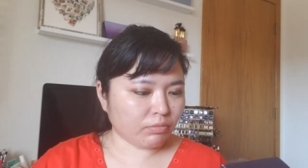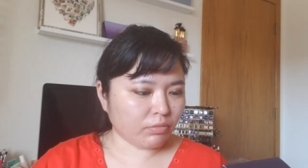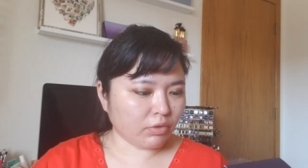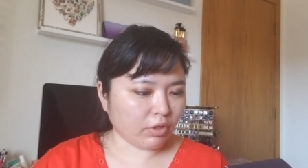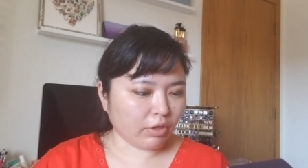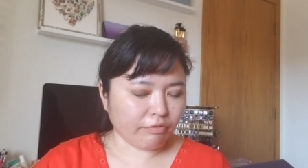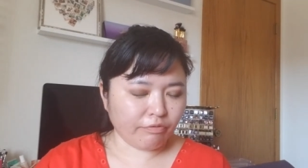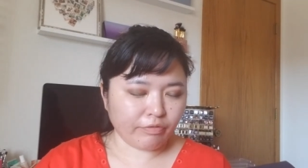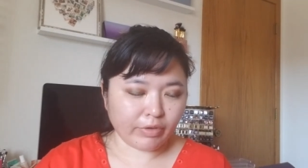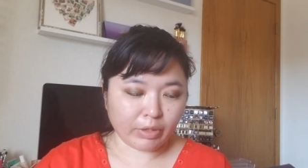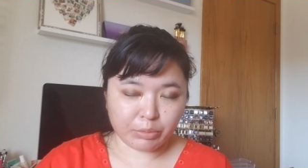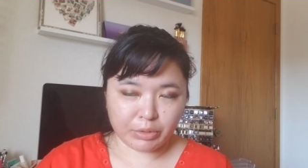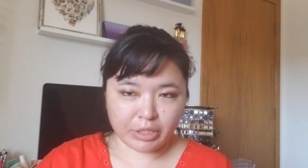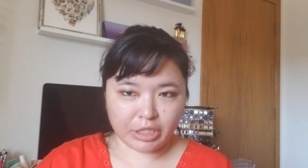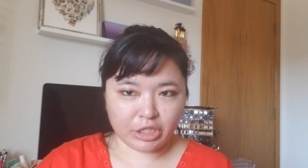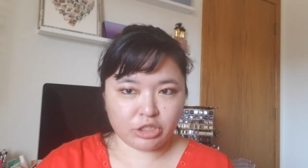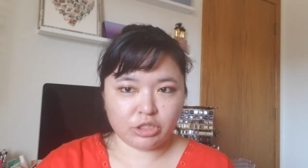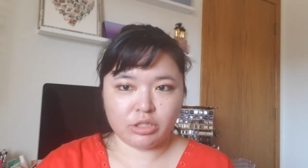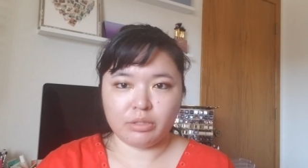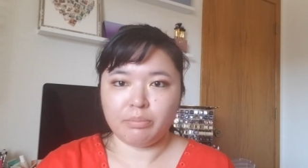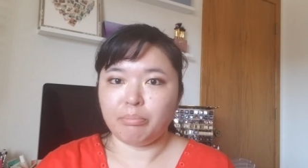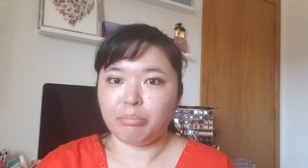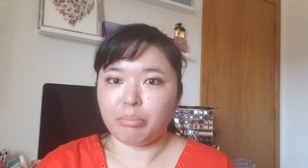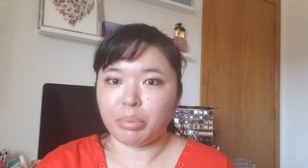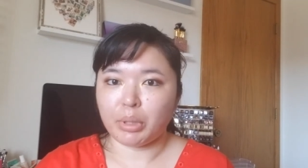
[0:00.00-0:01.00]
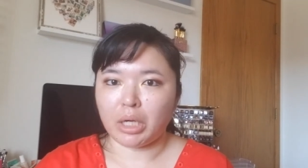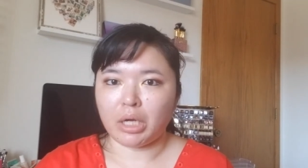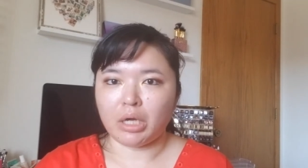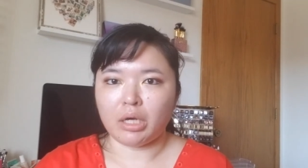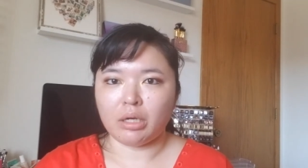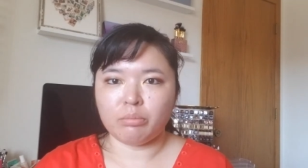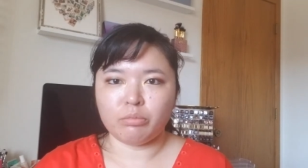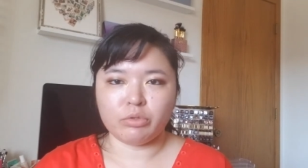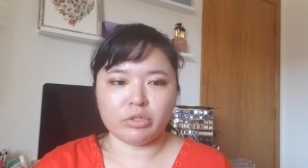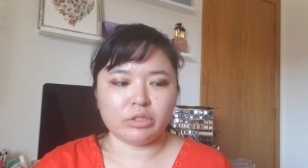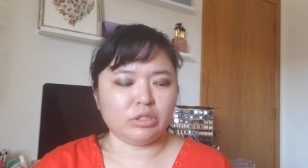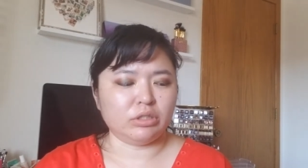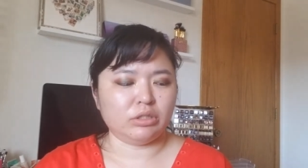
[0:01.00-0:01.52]
a foundation
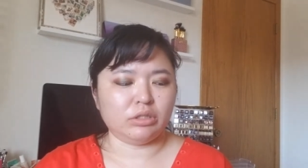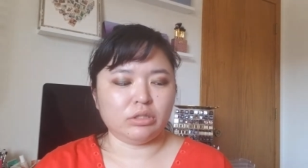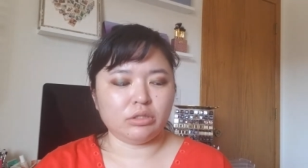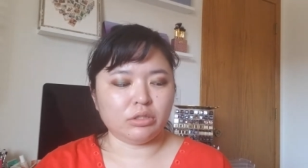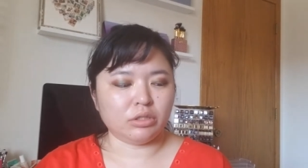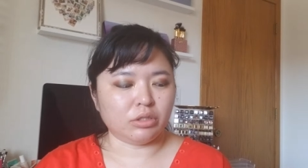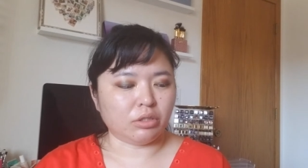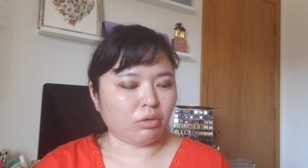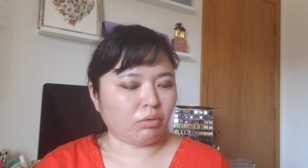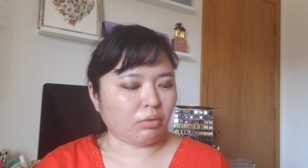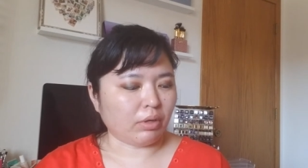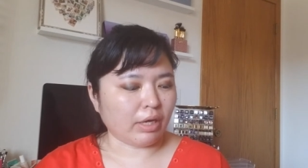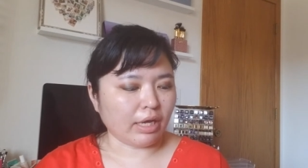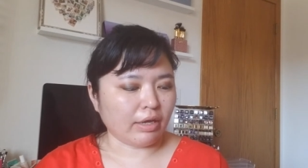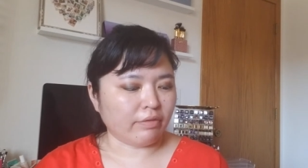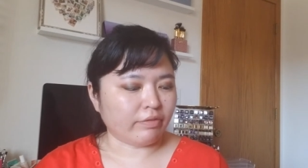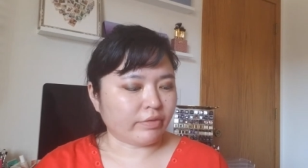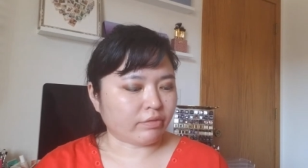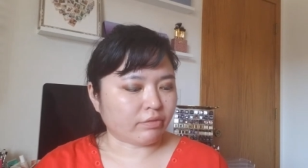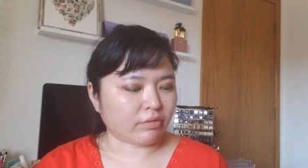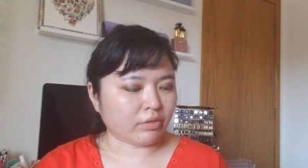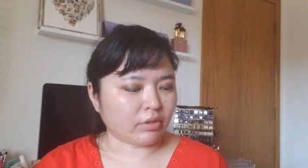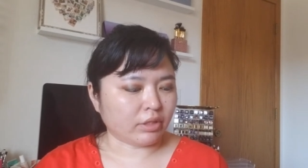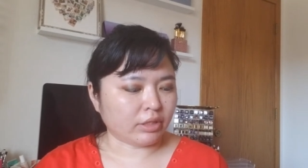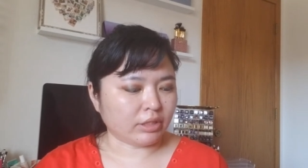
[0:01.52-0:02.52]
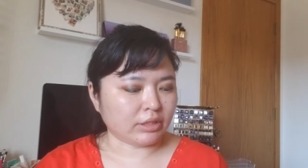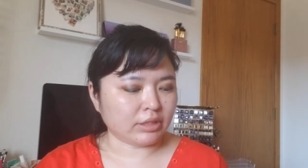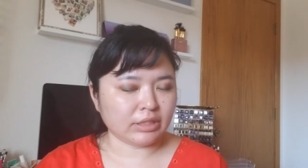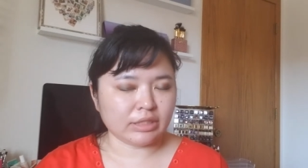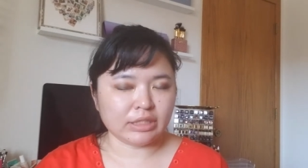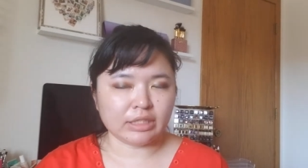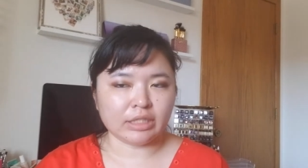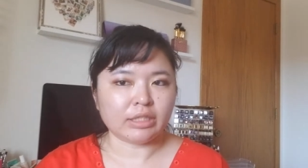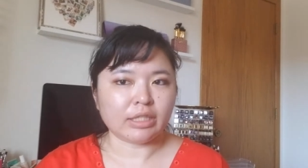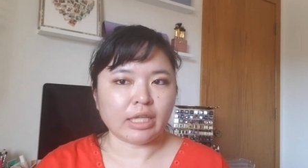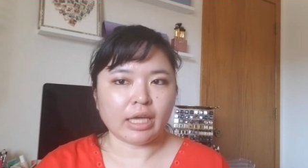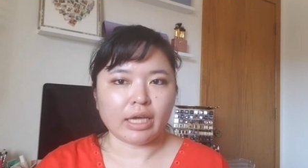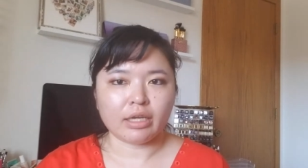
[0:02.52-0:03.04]
balm, which, you know, I haven't really
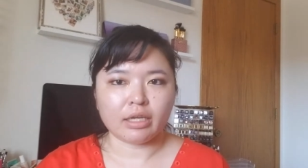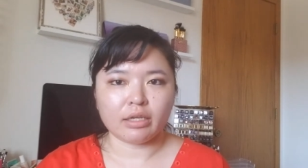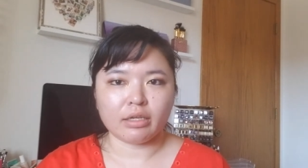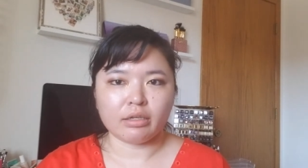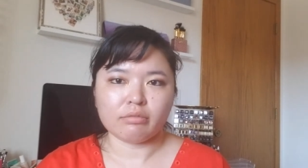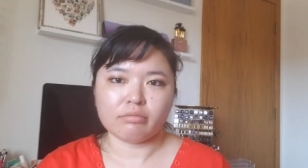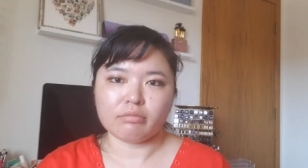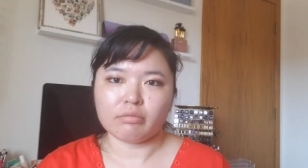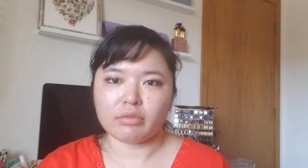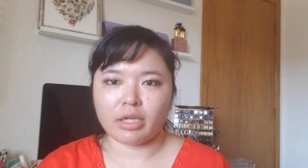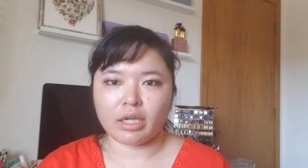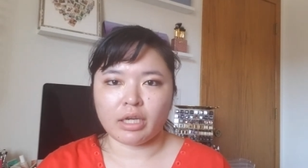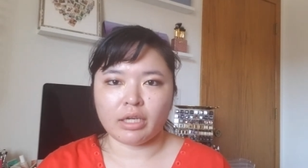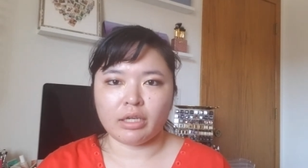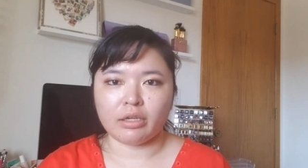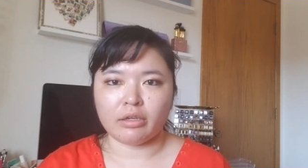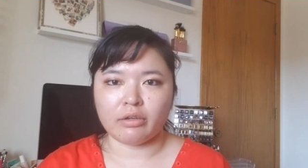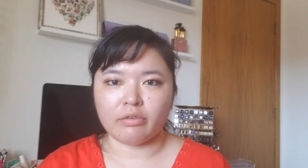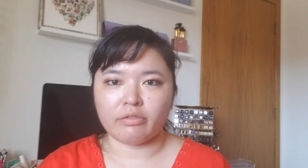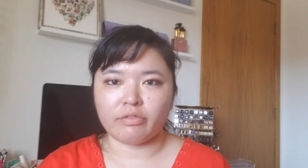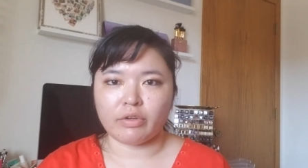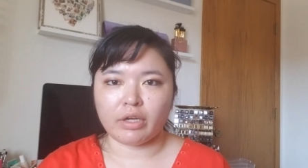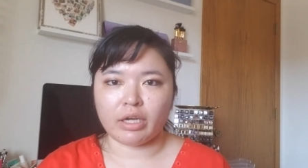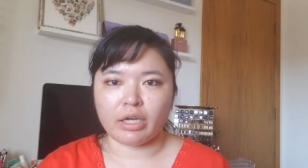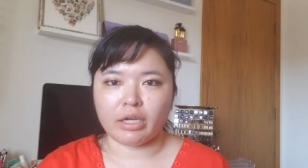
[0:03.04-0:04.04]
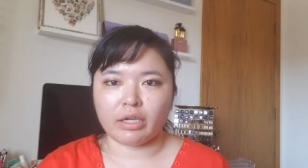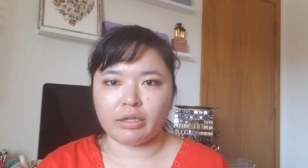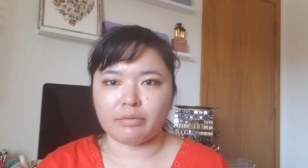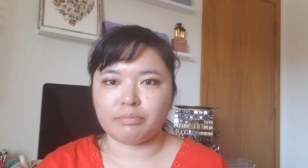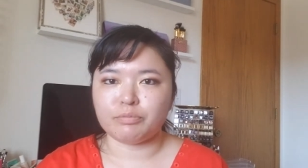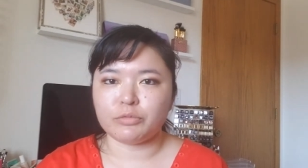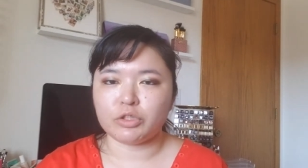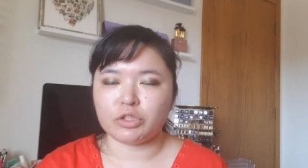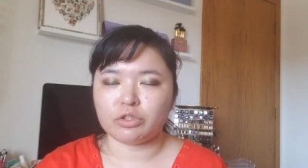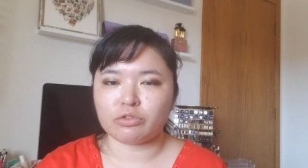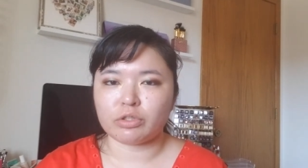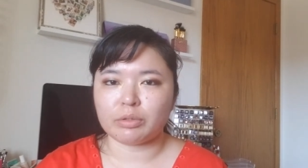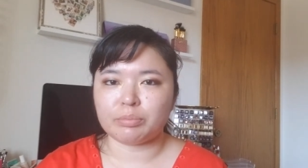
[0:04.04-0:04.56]
seen that kind of uh,
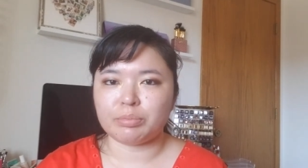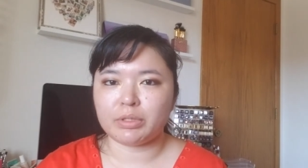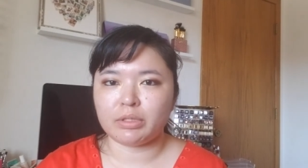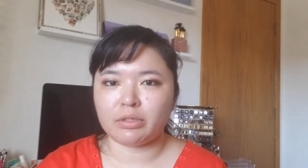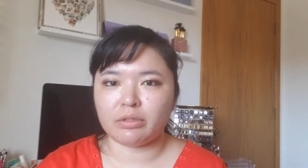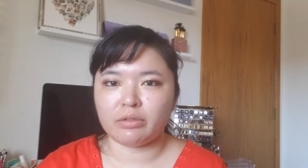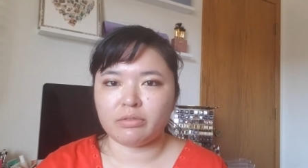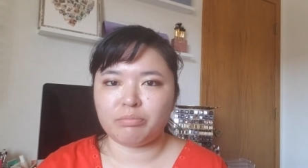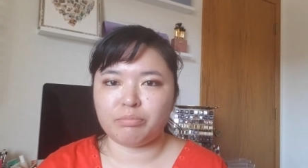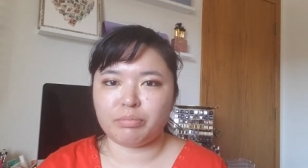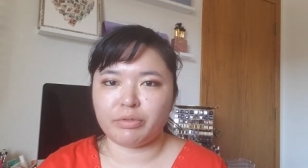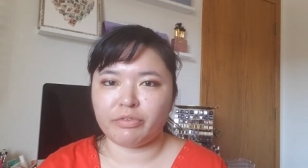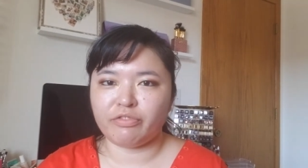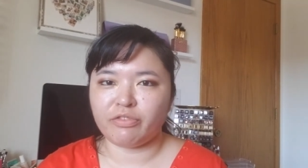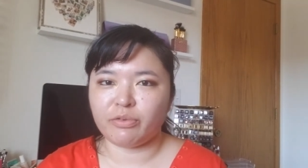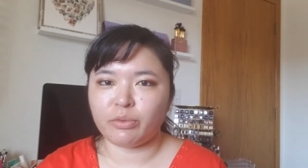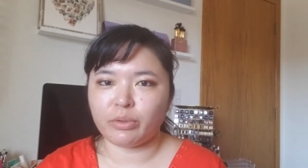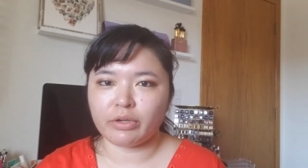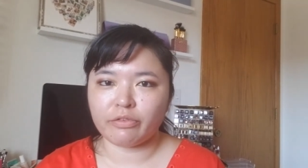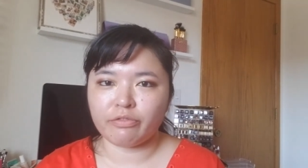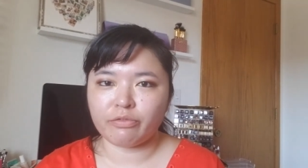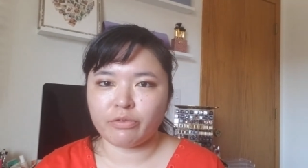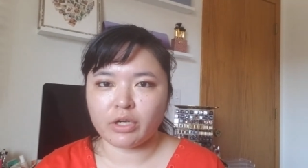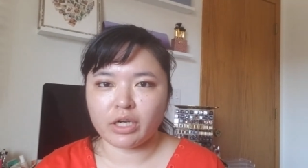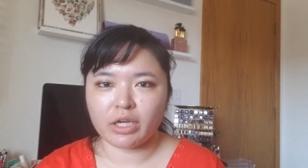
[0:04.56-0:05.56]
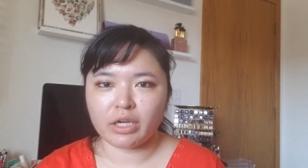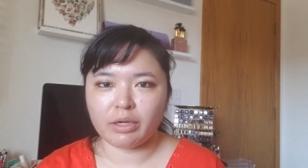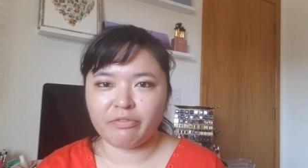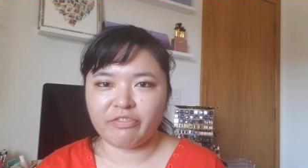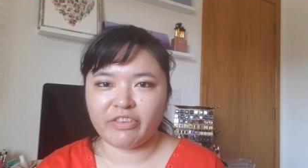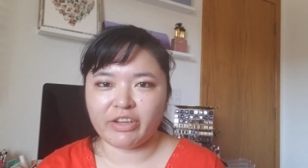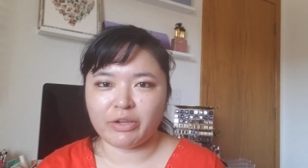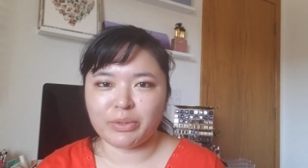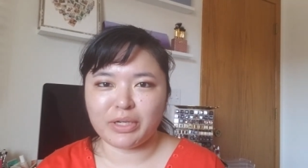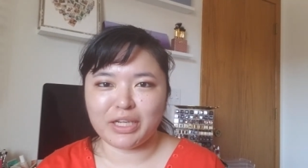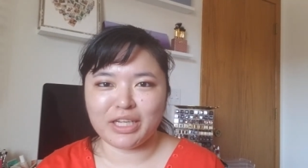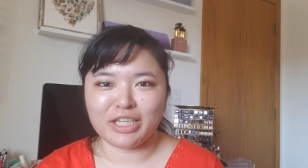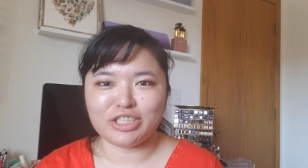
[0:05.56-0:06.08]
description before for a
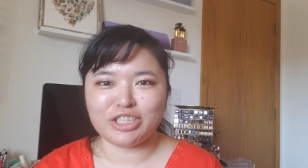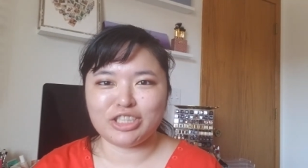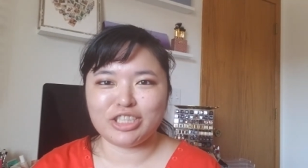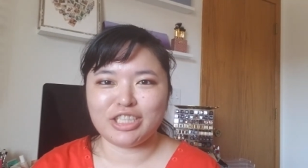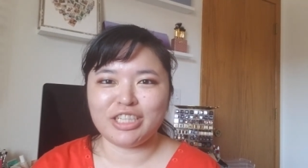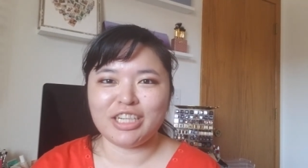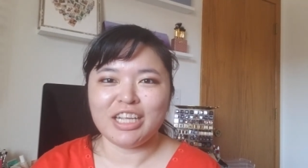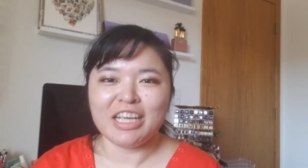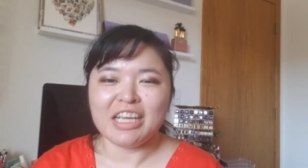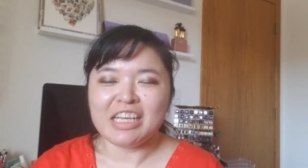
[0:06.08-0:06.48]
foundation.